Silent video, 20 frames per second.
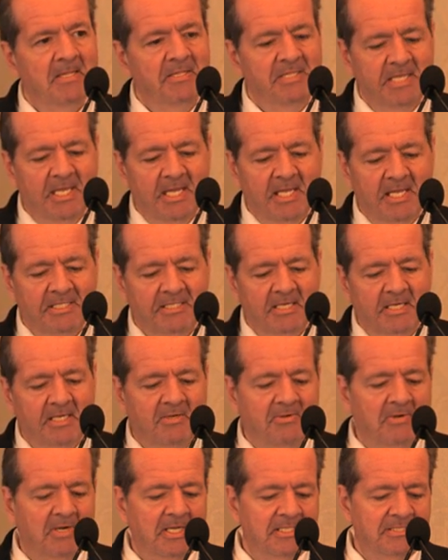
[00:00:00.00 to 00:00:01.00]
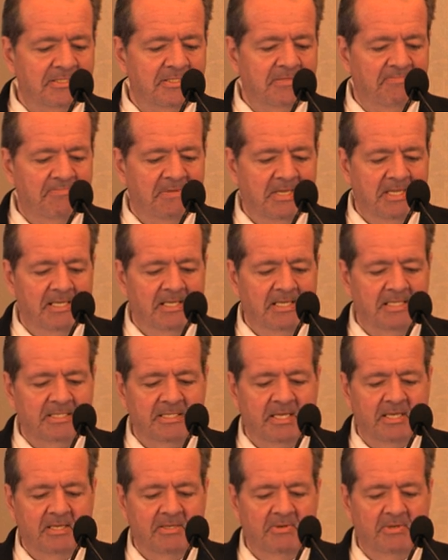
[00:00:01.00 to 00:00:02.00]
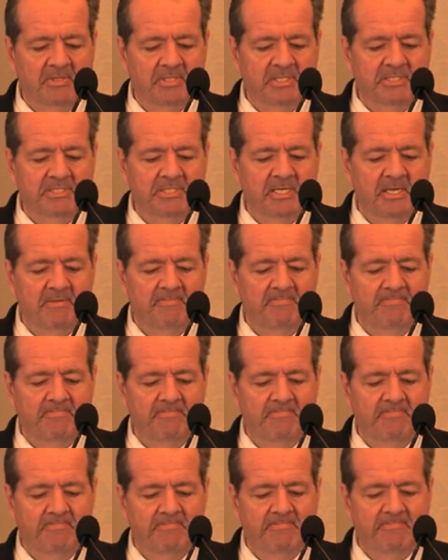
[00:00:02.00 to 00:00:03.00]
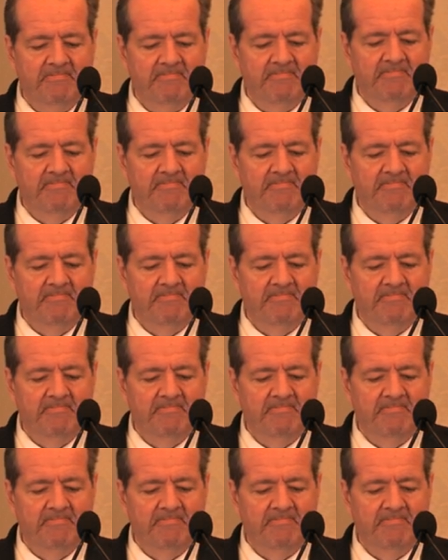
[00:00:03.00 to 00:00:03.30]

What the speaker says: The Antichrist of PANDAS, I call this guy.